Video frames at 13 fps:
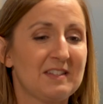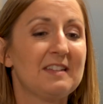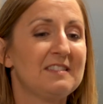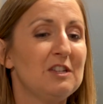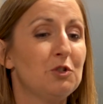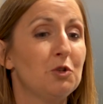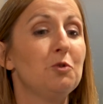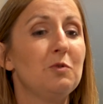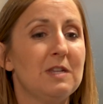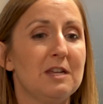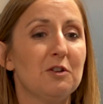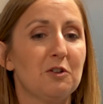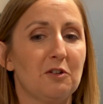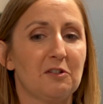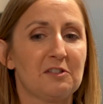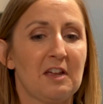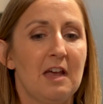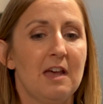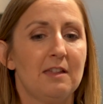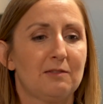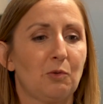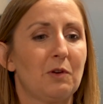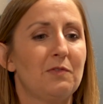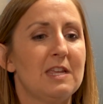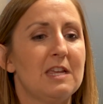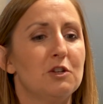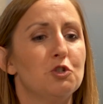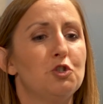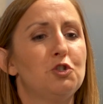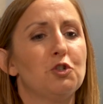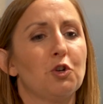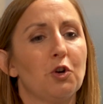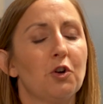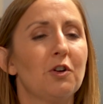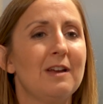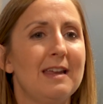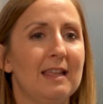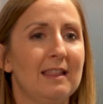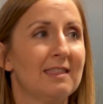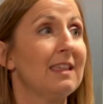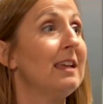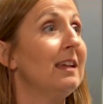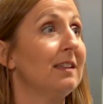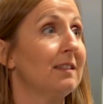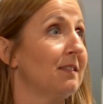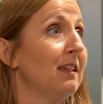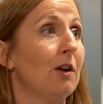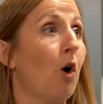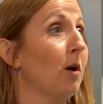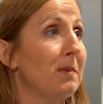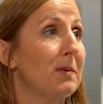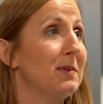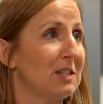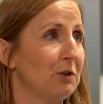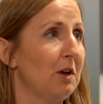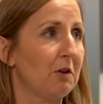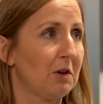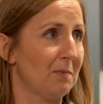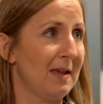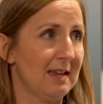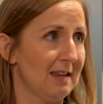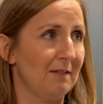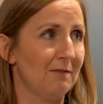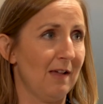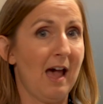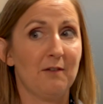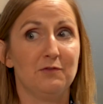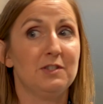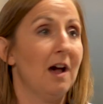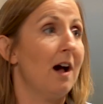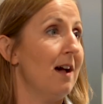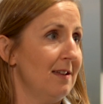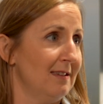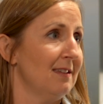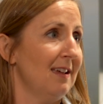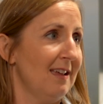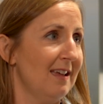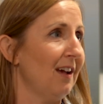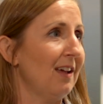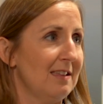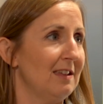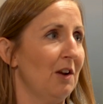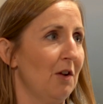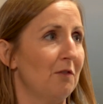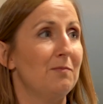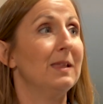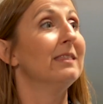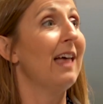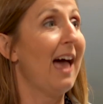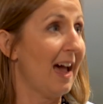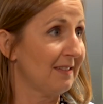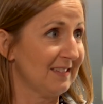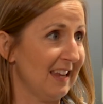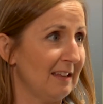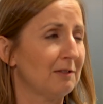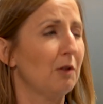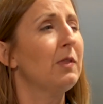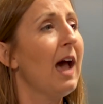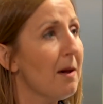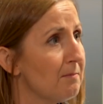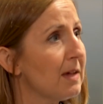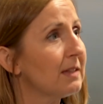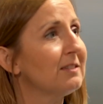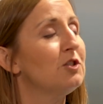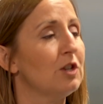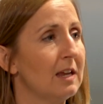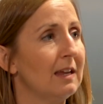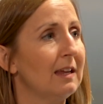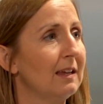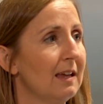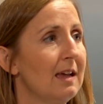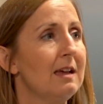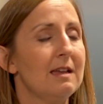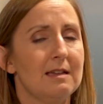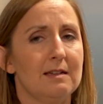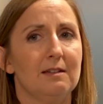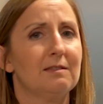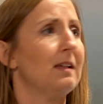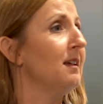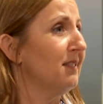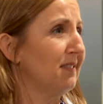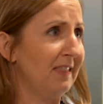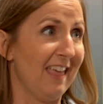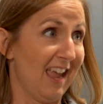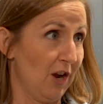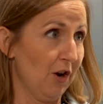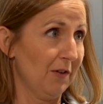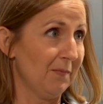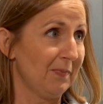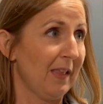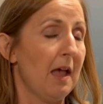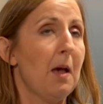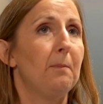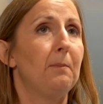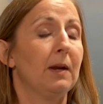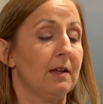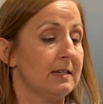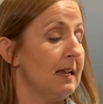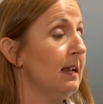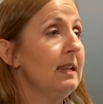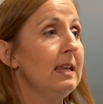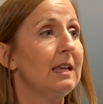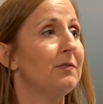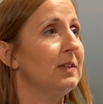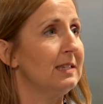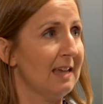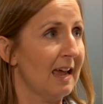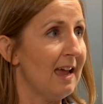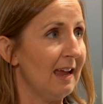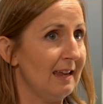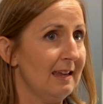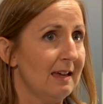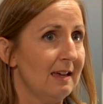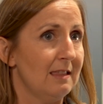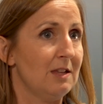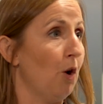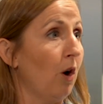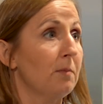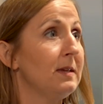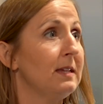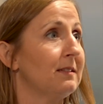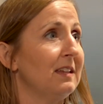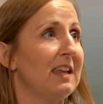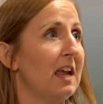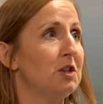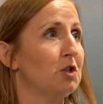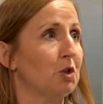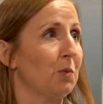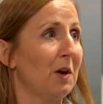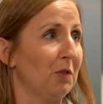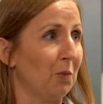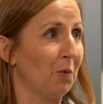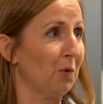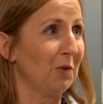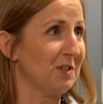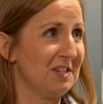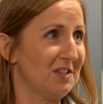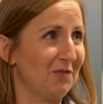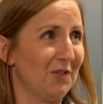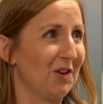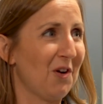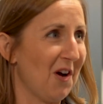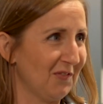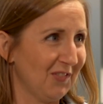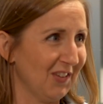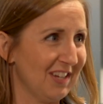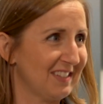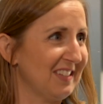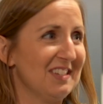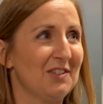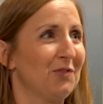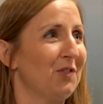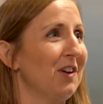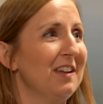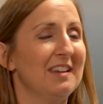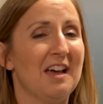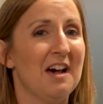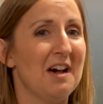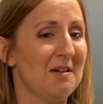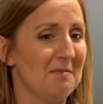62 years, sort of the enduring things that Army Materiel Command have done, have been lasting. So that messaging is there. But on any given day, the Army is engaged around the world in different conflicts and different